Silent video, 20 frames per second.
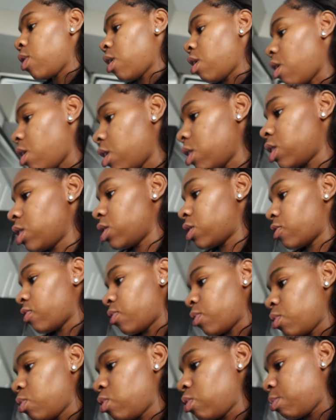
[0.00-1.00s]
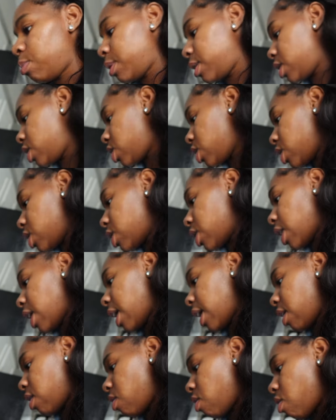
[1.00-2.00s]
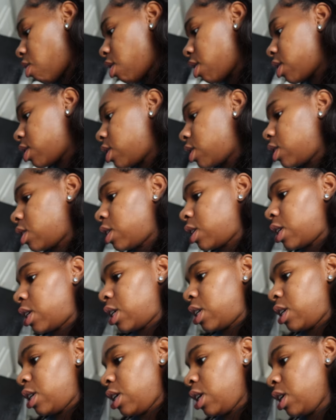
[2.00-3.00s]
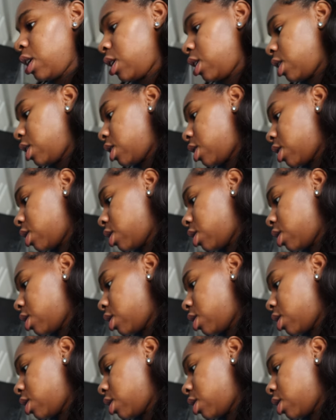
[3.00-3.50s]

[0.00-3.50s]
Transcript: want all this food, but it's just like hard to eat.